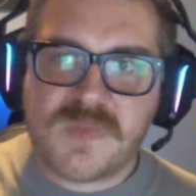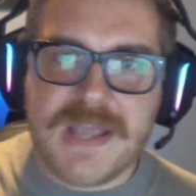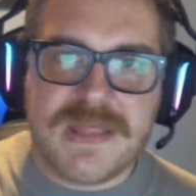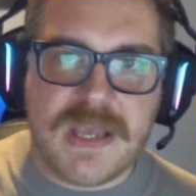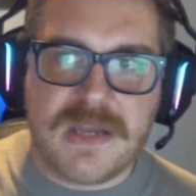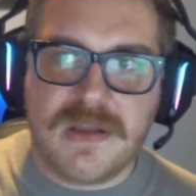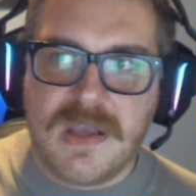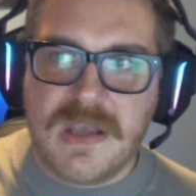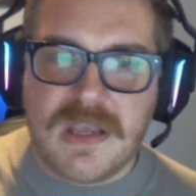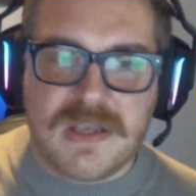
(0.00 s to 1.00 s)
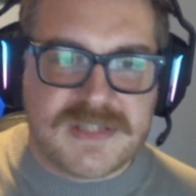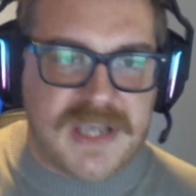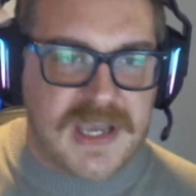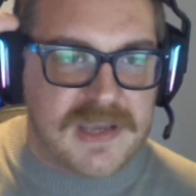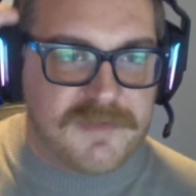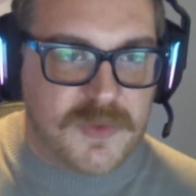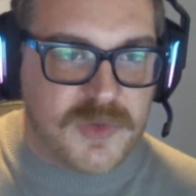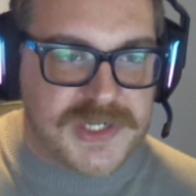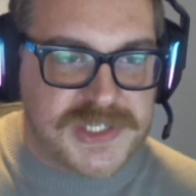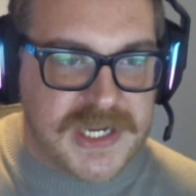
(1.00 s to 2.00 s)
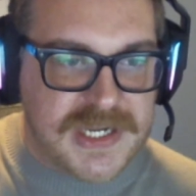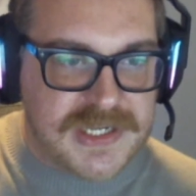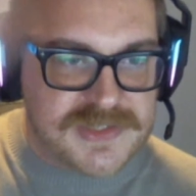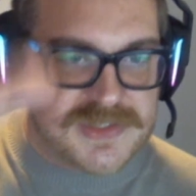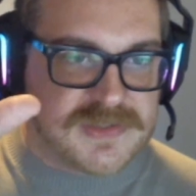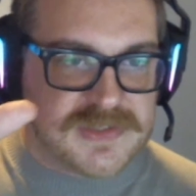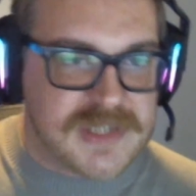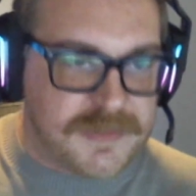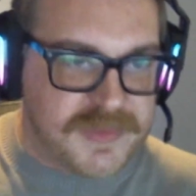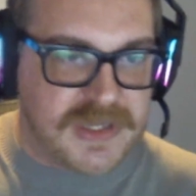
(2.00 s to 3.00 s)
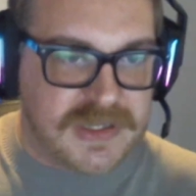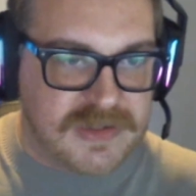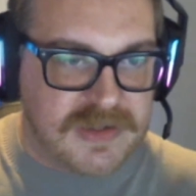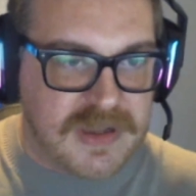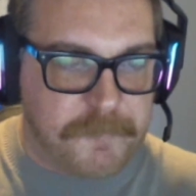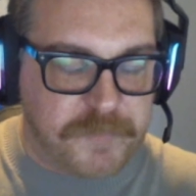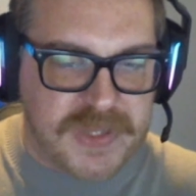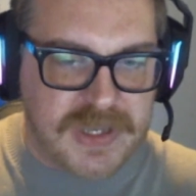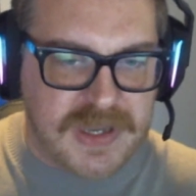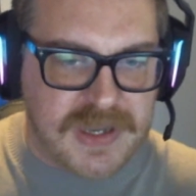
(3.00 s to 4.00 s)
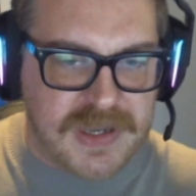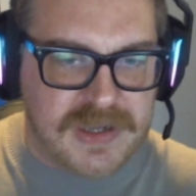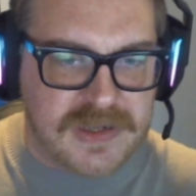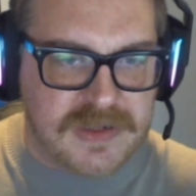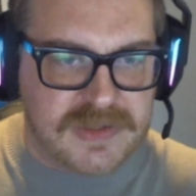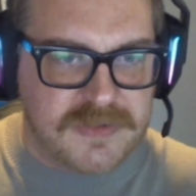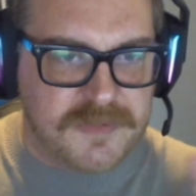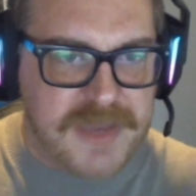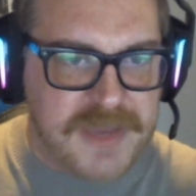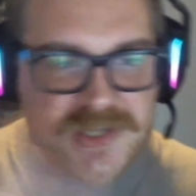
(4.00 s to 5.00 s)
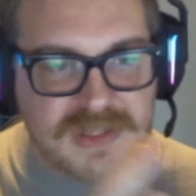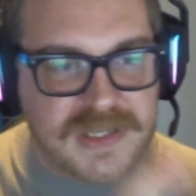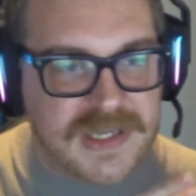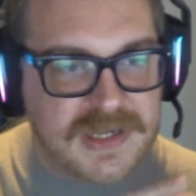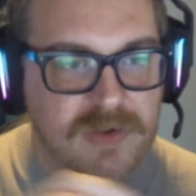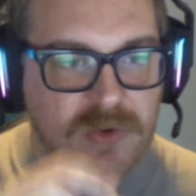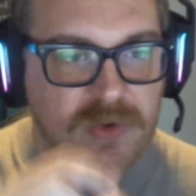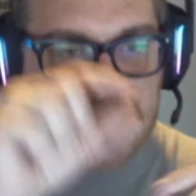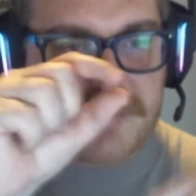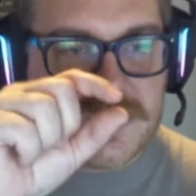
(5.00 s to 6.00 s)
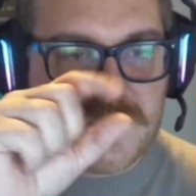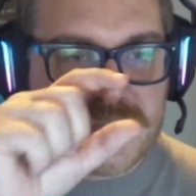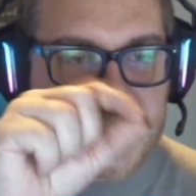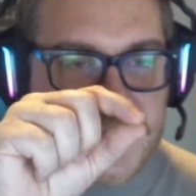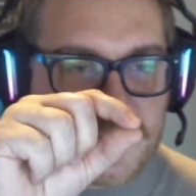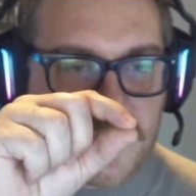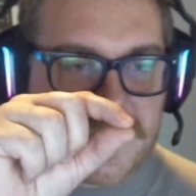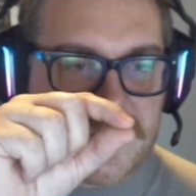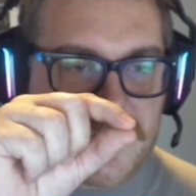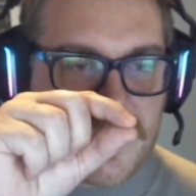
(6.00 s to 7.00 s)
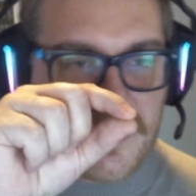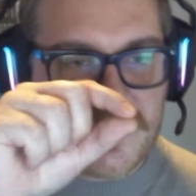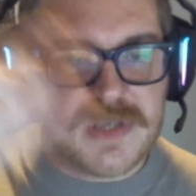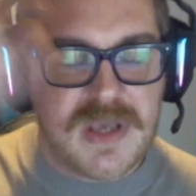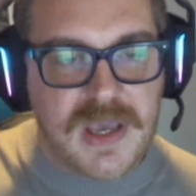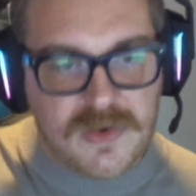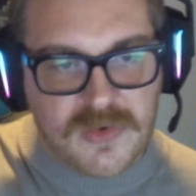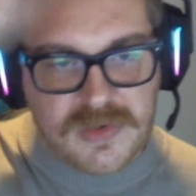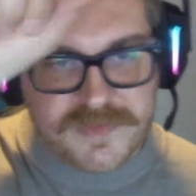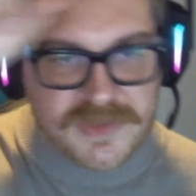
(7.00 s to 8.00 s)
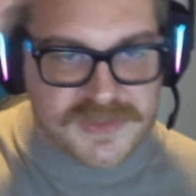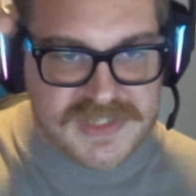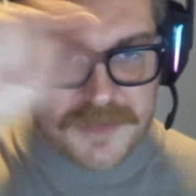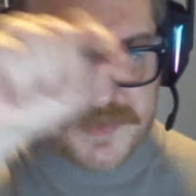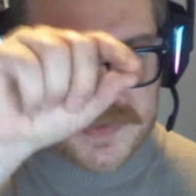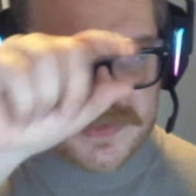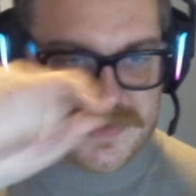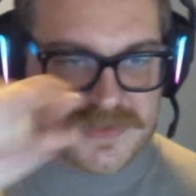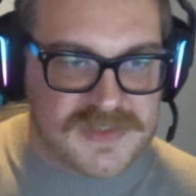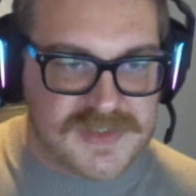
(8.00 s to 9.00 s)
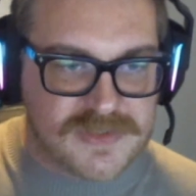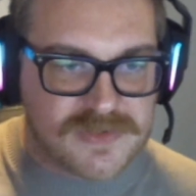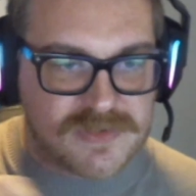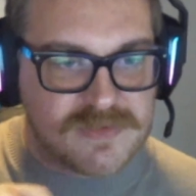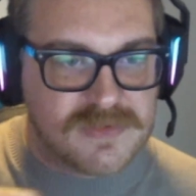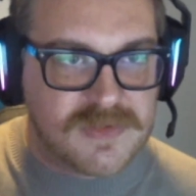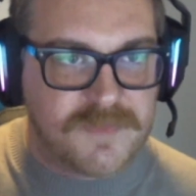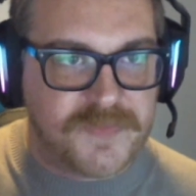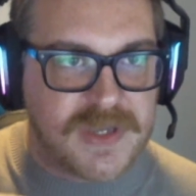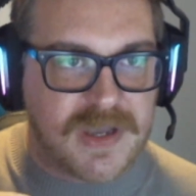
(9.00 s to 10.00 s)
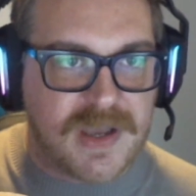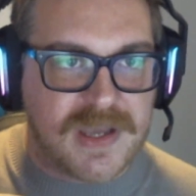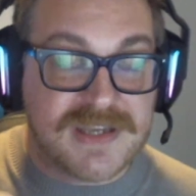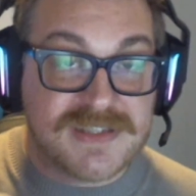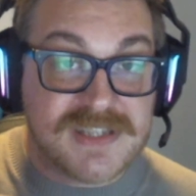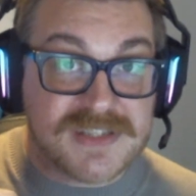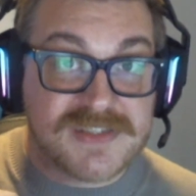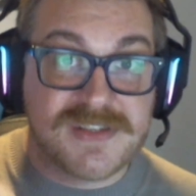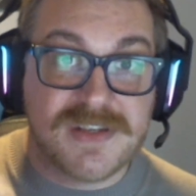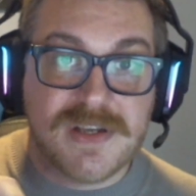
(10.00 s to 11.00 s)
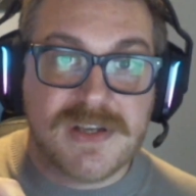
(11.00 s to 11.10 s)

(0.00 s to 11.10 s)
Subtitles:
And then say if you want to change something uh, majorly in it, all you have to do is change one of the nodes, and all of your steps still exist.